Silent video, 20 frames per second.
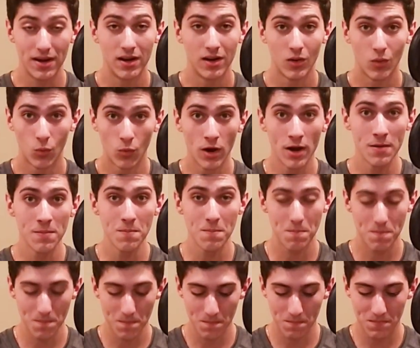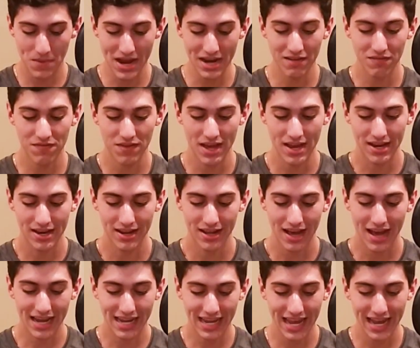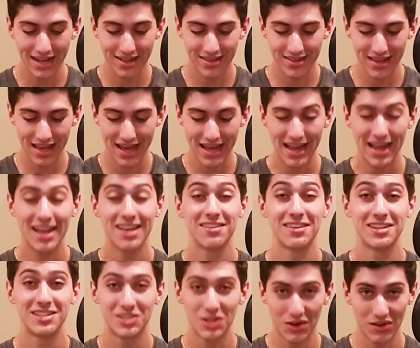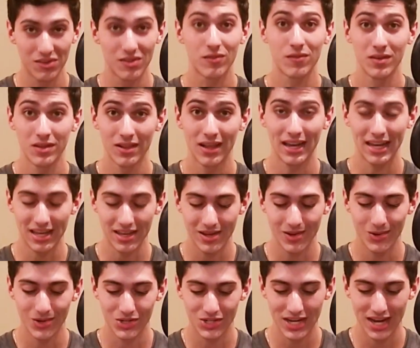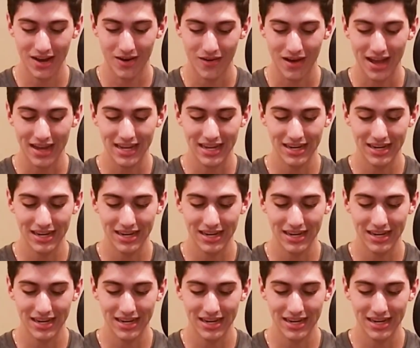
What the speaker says: But one benefit I can say is it does feel like a Yuexiao.